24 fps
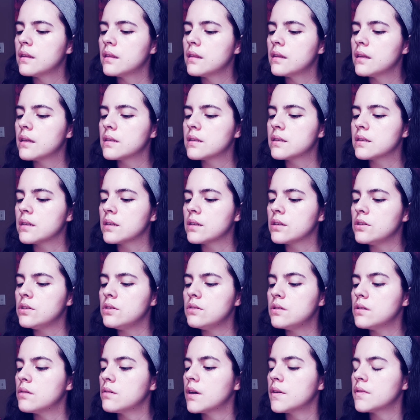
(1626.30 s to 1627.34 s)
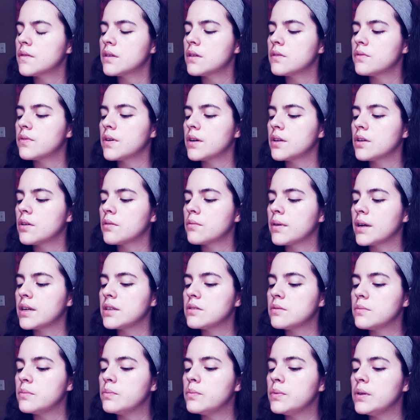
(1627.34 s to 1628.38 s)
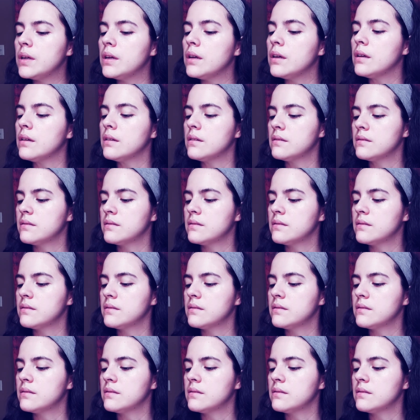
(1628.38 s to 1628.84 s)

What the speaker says: Let's see. You don't have to defend your right to be.